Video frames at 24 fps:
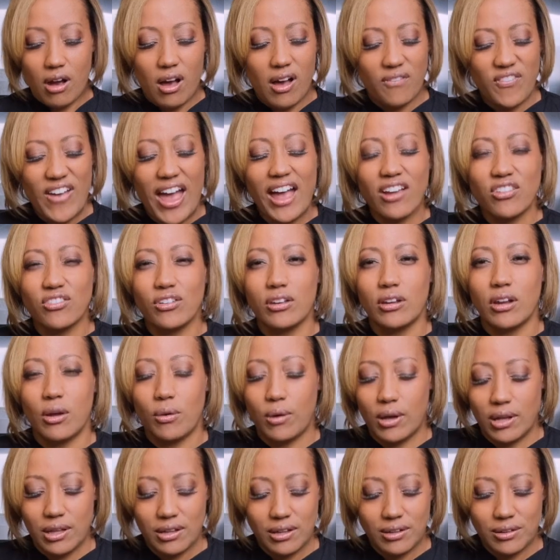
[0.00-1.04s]
off, actually, you know
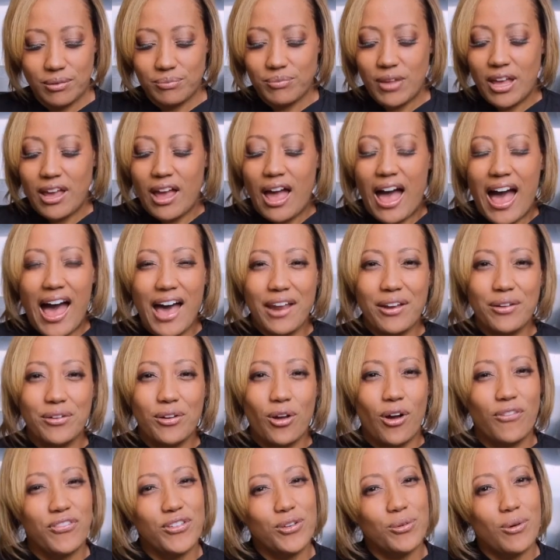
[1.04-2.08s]
what? I don't
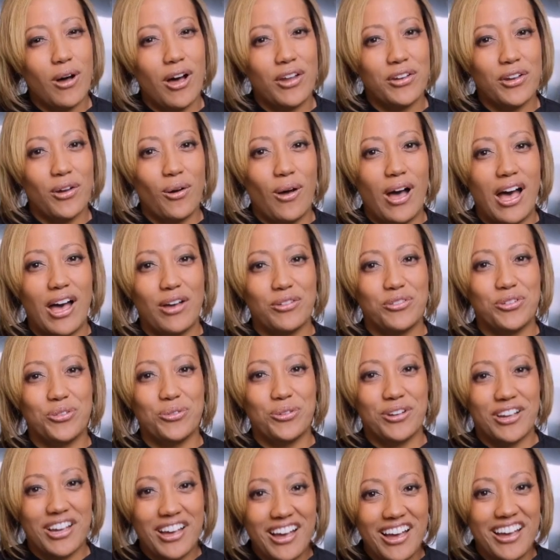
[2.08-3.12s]
know if you all know how to
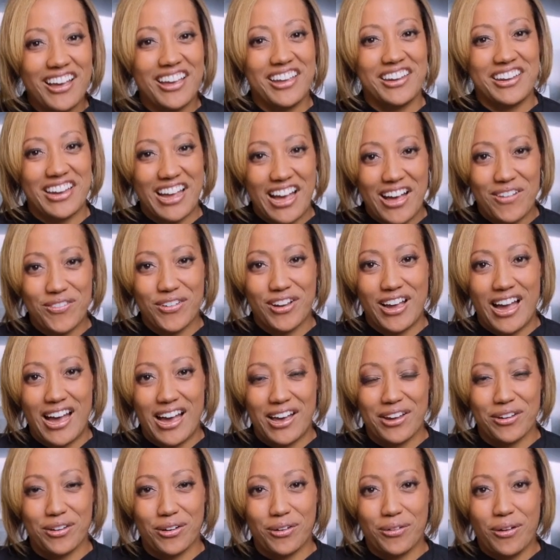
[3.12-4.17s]
cut an
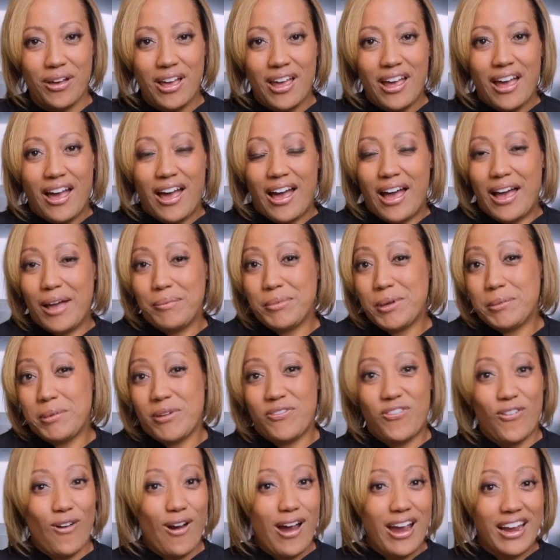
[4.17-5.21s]
avocado. I mean,
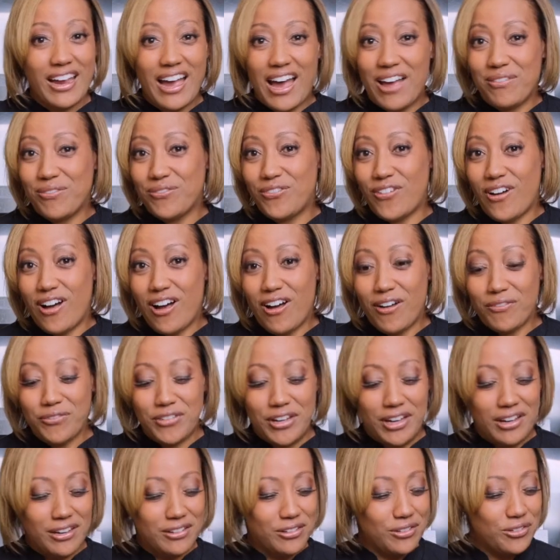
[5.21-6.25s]
before I got involved
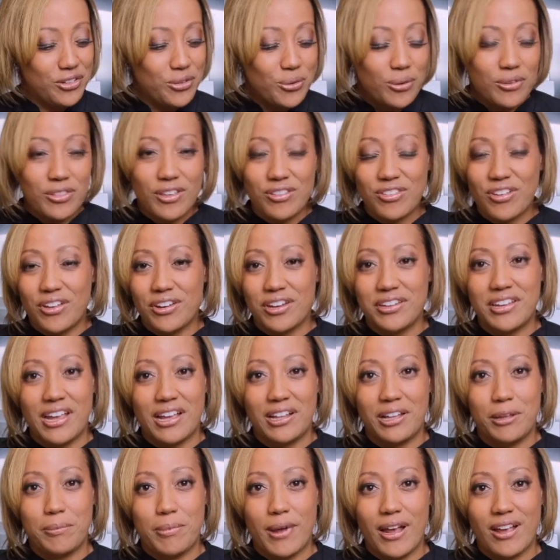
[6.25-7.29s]
in doing this on a
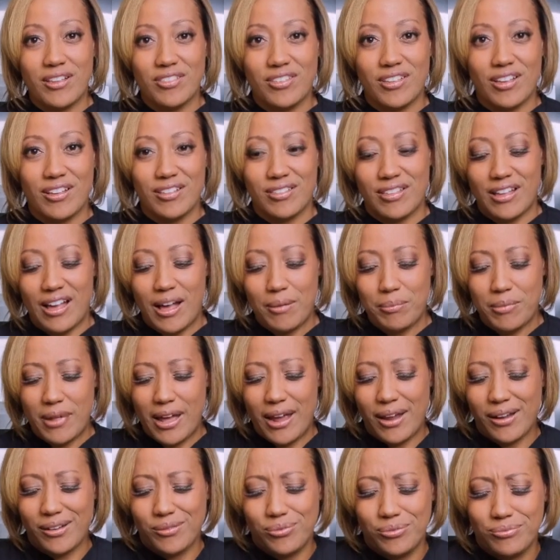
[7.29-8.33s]
daily basis, I'm
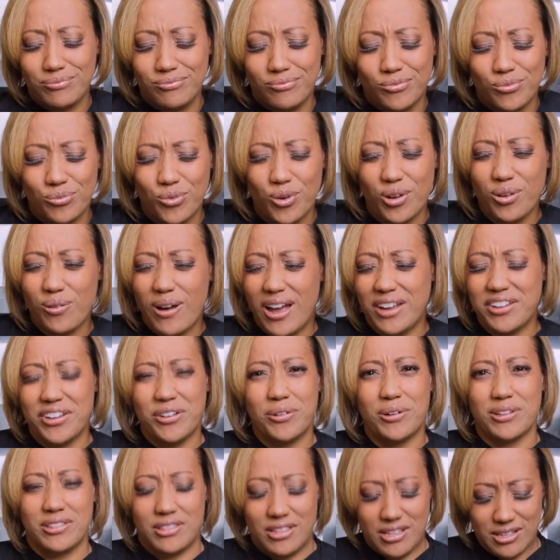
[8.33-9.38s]
like, what do I do
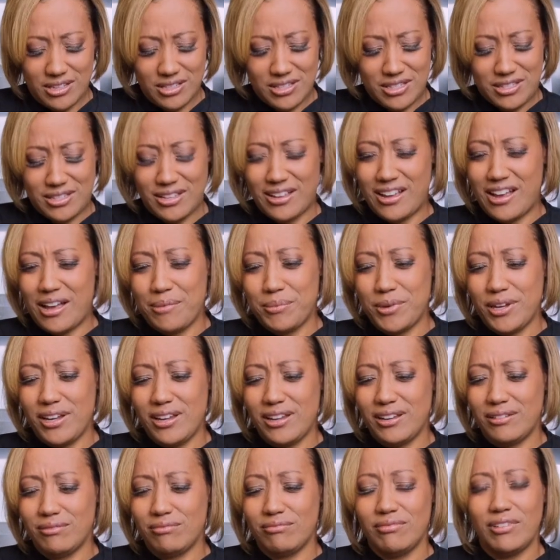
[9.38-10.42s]
with this? I
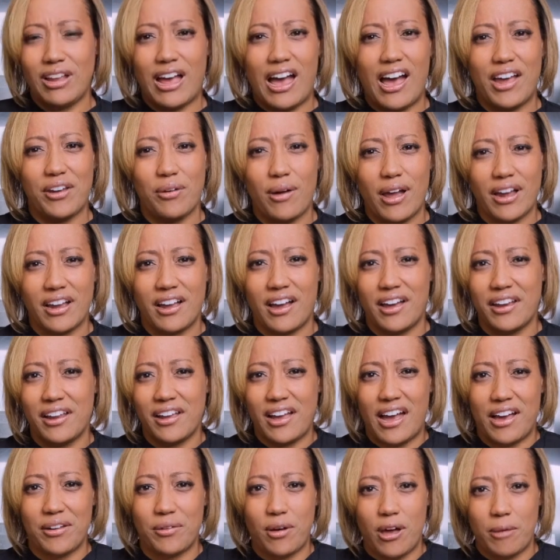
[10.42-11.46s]
mean, how do I cut it?
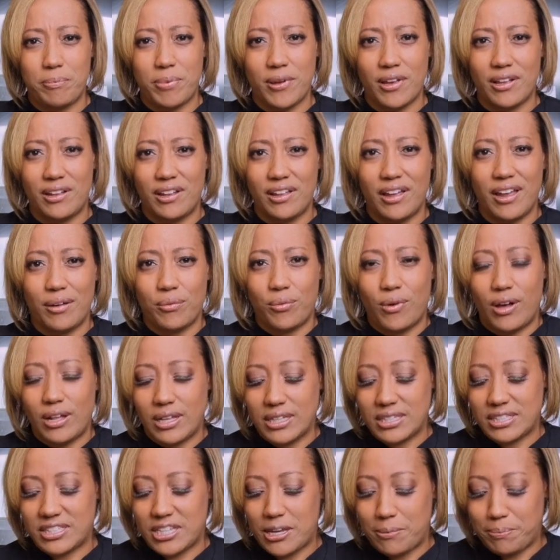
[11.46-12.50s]
How do I peel it? Well,
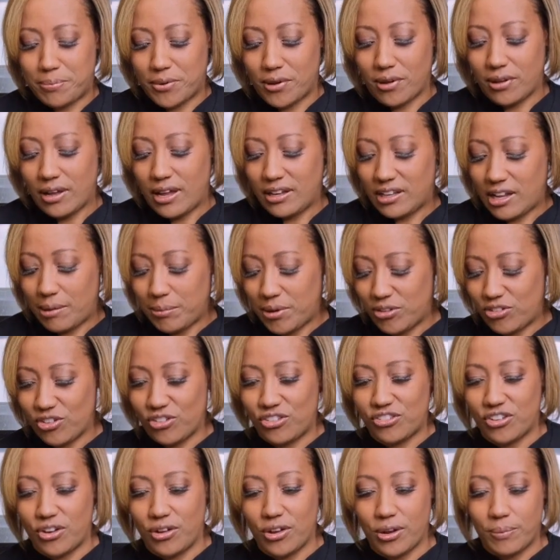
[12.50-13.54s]
it's simple, and let me
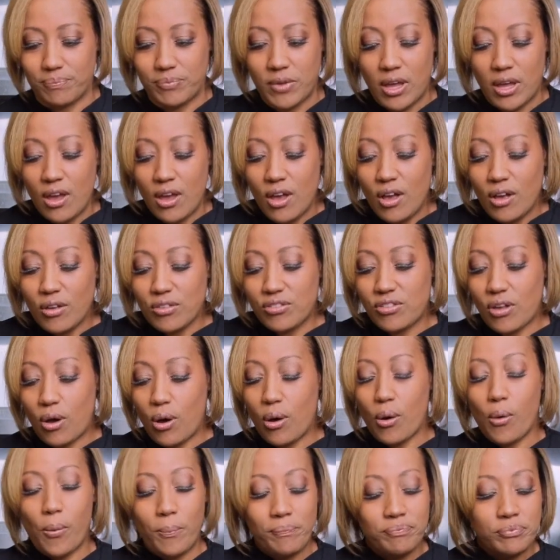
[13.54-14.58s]
just show you.
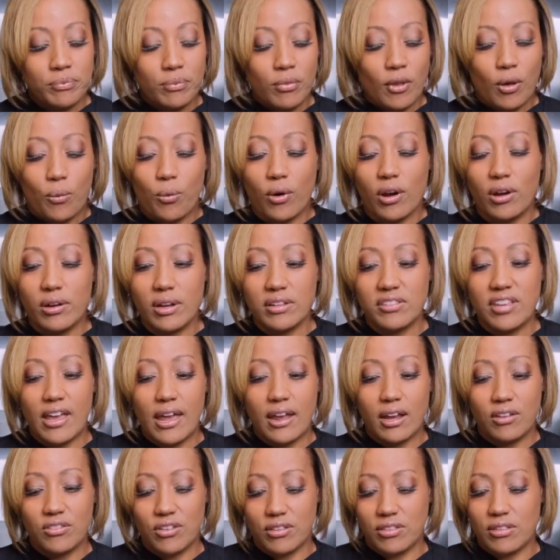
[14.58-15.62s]
So we're going to
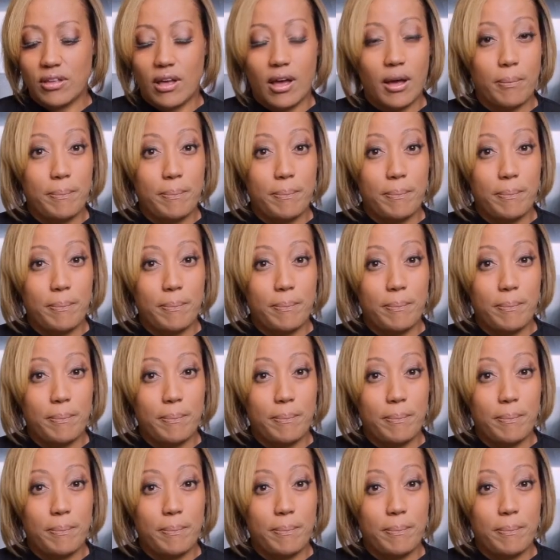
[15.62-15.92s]
take just a